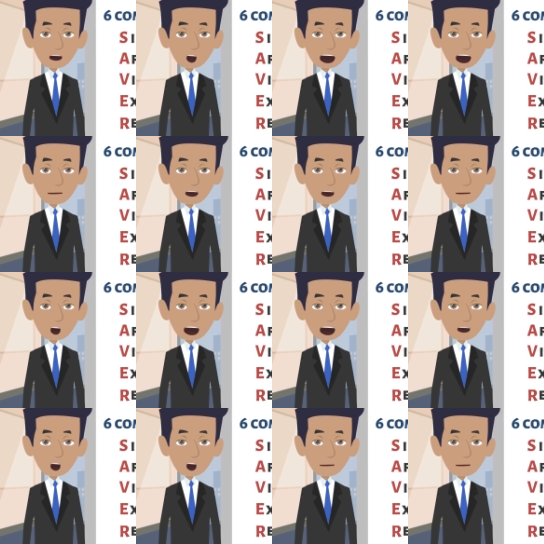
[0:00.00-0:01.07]
Like Hal
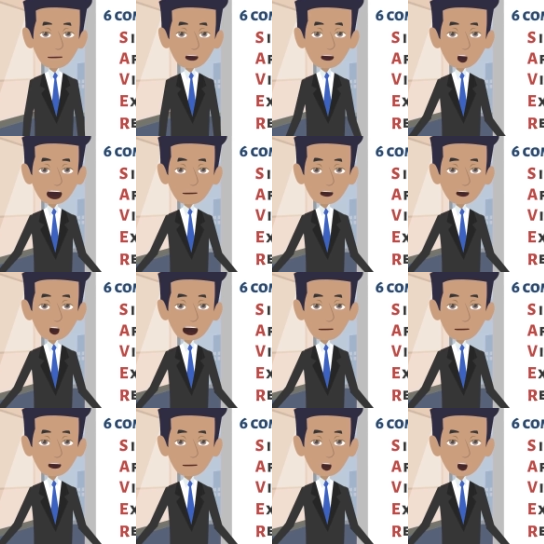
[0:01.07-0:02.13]
said, the miracle morning
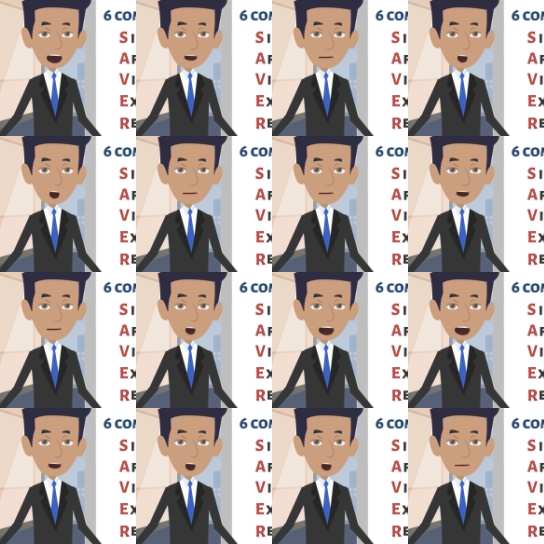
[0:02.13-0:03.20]
is customizable,
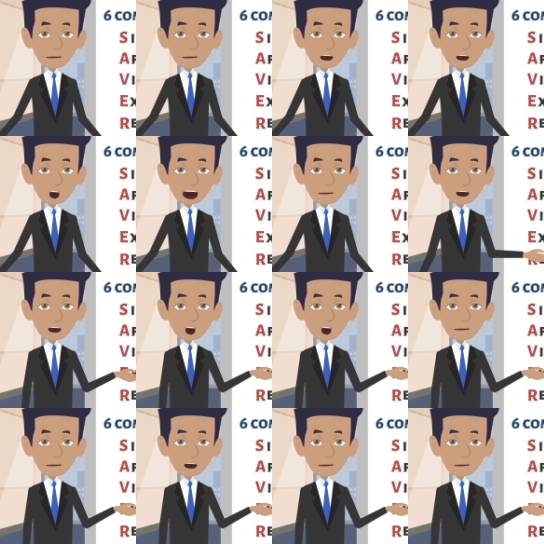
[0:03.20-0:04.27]
so
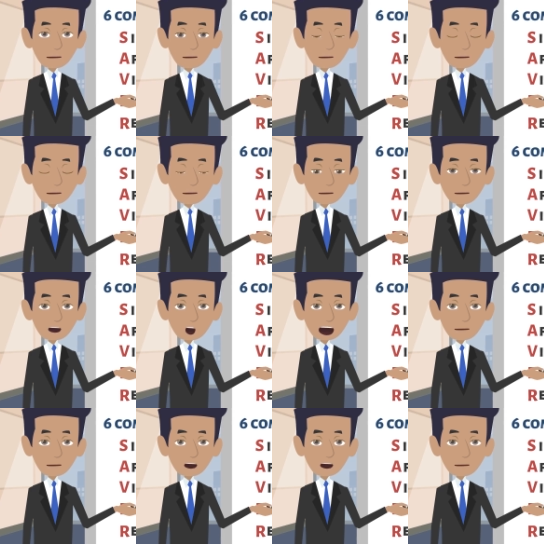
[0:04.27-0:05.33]
customize these habits to suit
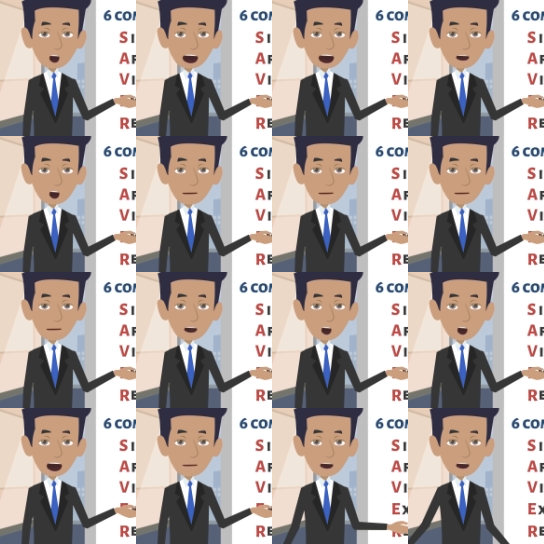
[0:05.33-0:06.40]
your needs.
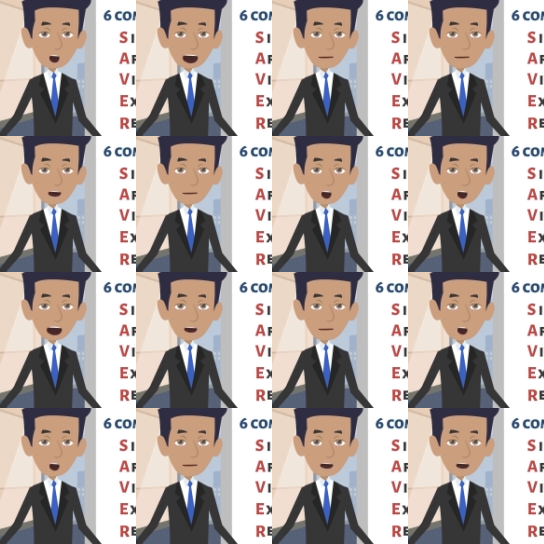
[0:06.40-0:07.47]
He says if you really
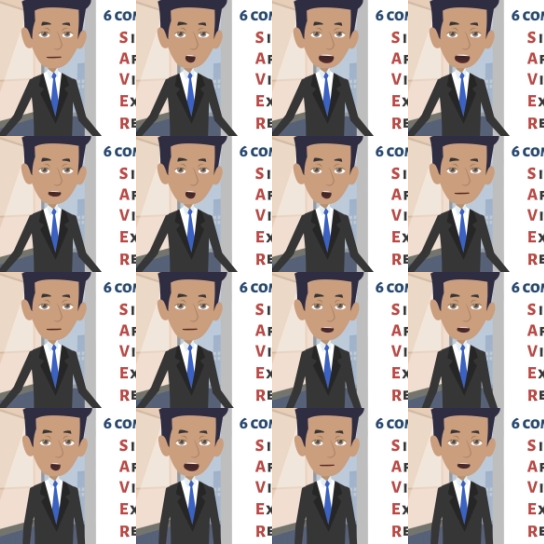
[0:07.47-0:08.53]
don't have much time in the
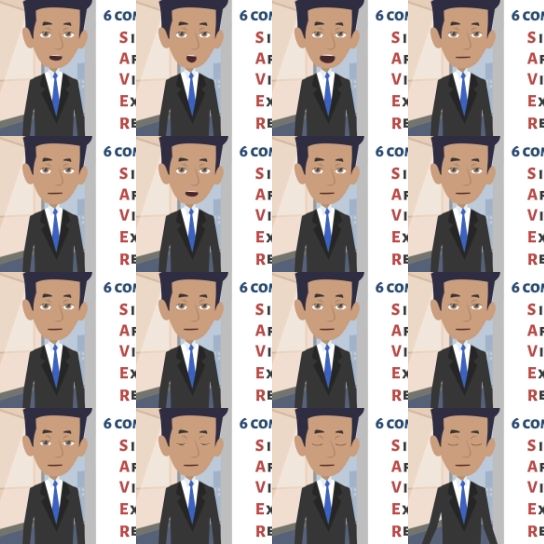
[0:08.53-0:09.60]
morning, you can
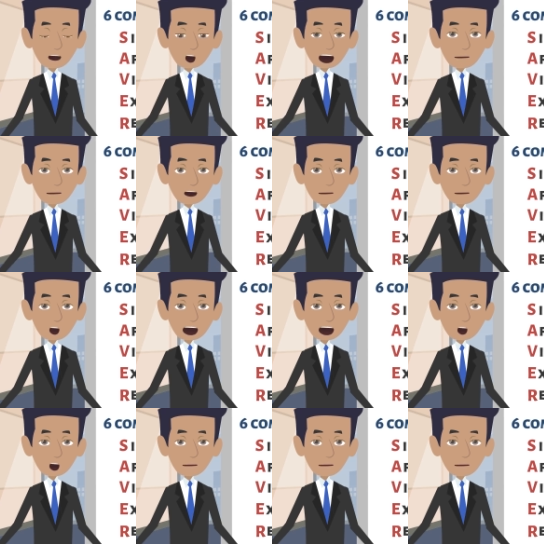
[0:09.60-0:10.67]
do them in
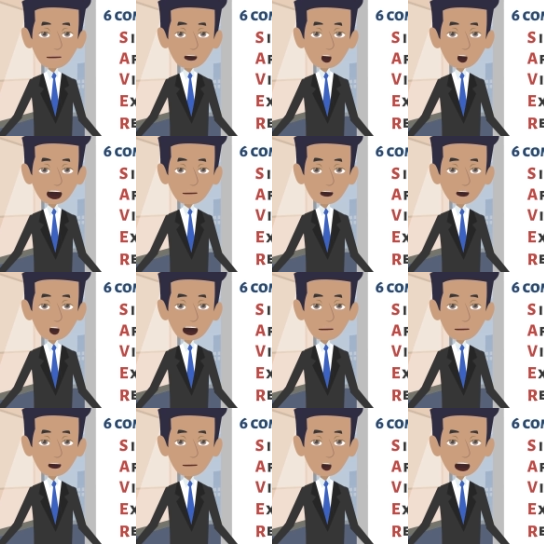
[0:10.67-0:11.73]
six minutes or even
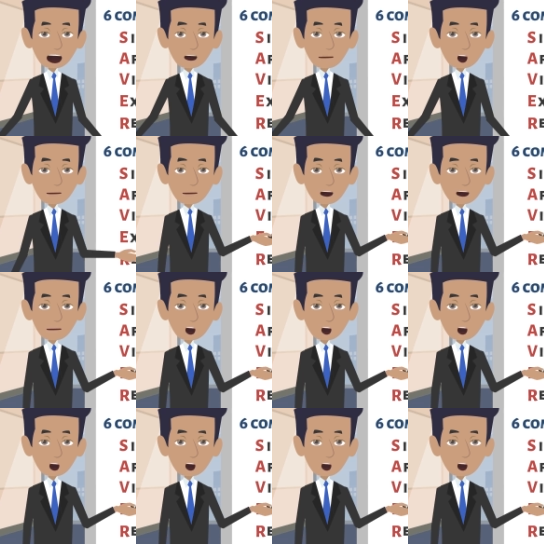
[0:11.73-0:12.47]
do it at night.